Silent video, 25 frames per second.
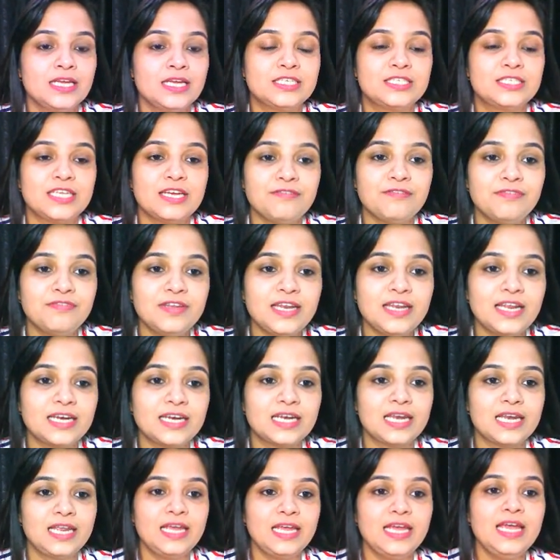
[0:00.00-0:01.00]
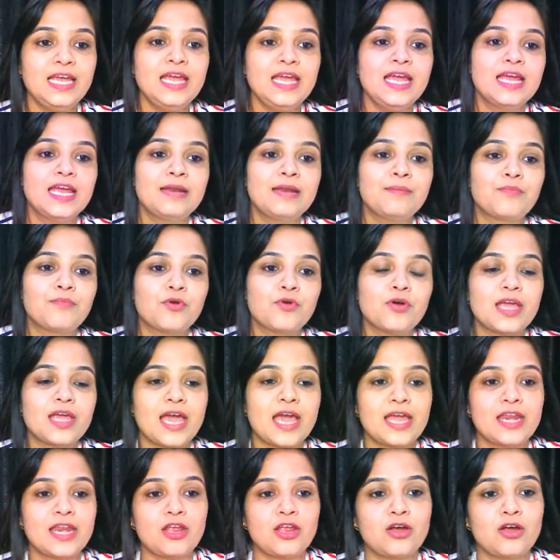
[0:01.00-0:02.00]
Definitely in
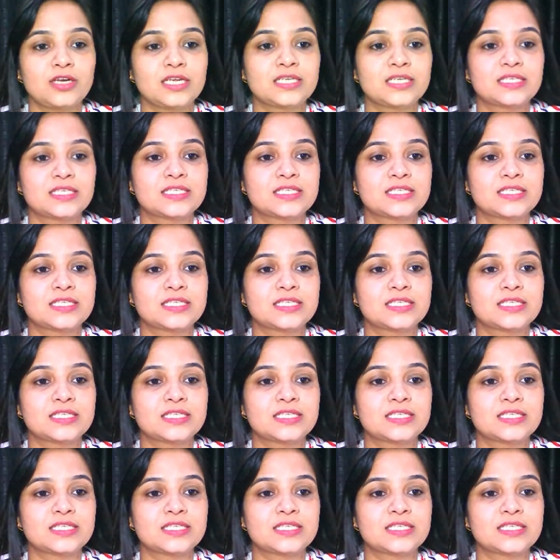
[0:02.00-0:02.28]
prokaryotic